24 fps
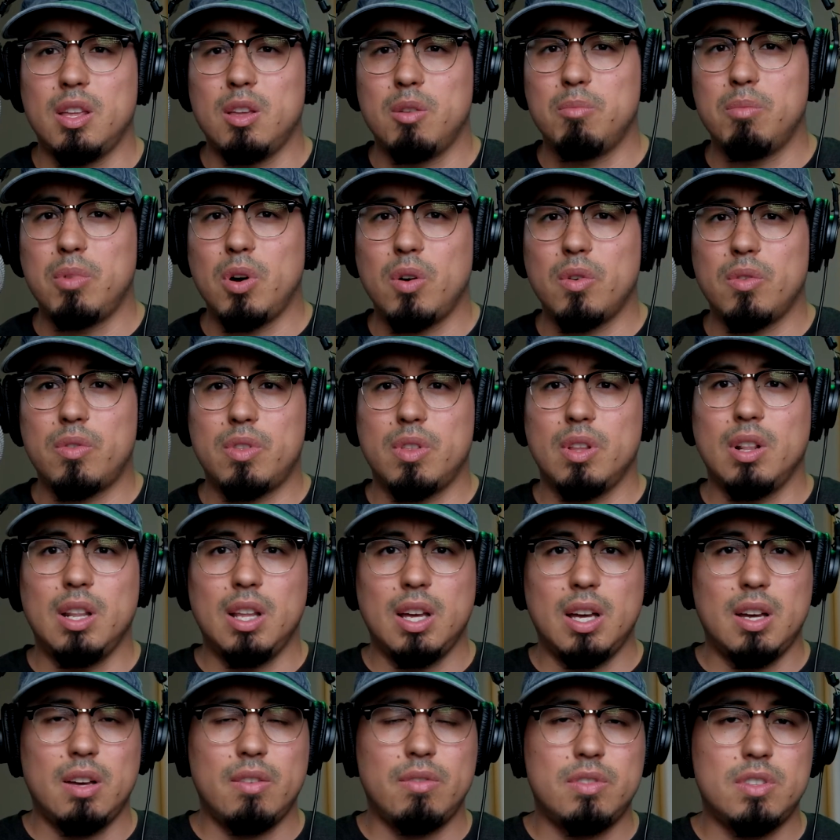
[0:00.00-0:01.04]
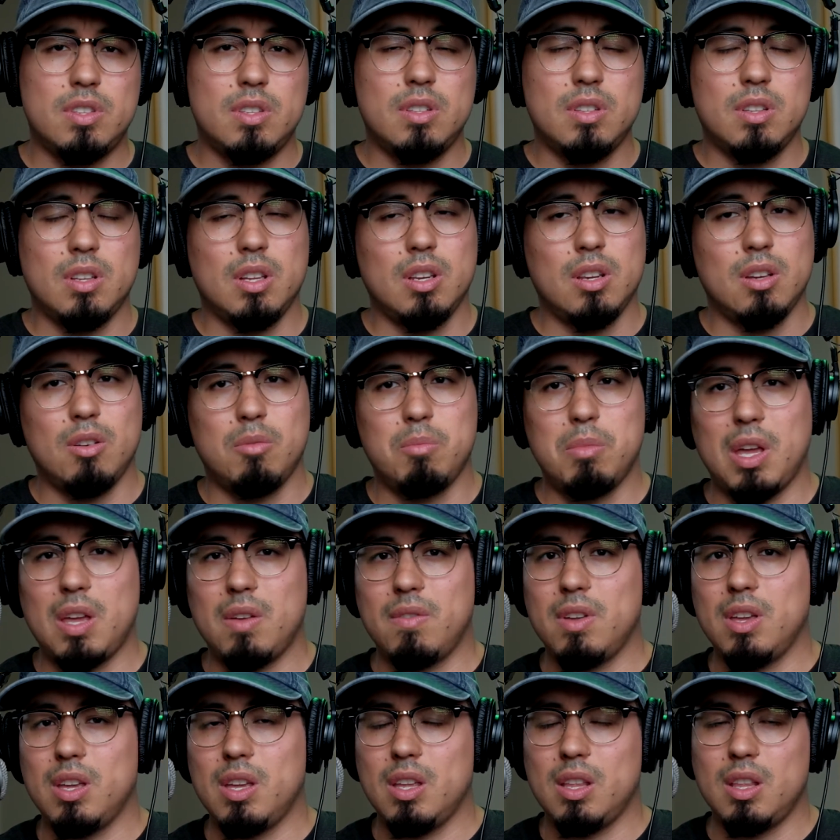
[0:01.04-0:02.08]
both loved?
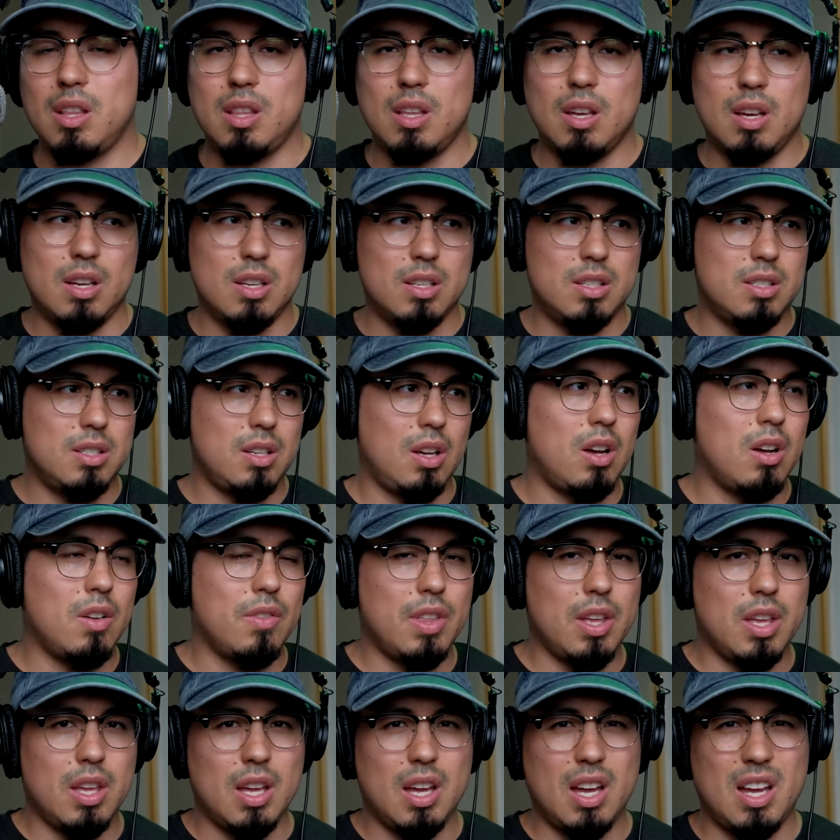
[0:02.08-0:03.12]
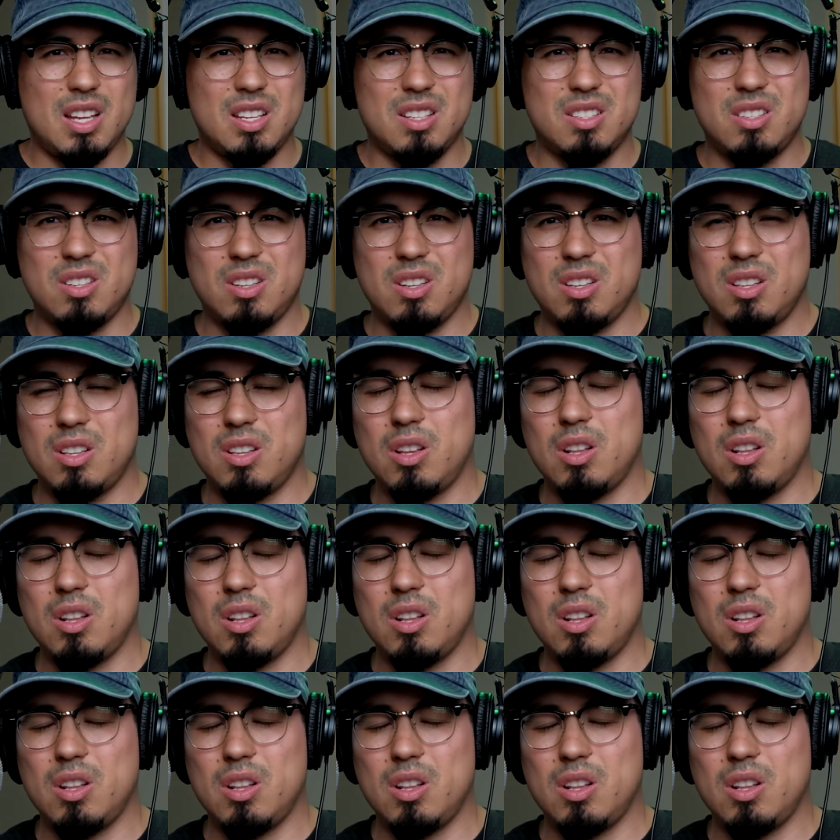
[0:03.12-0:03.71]
Maybe a song that you guys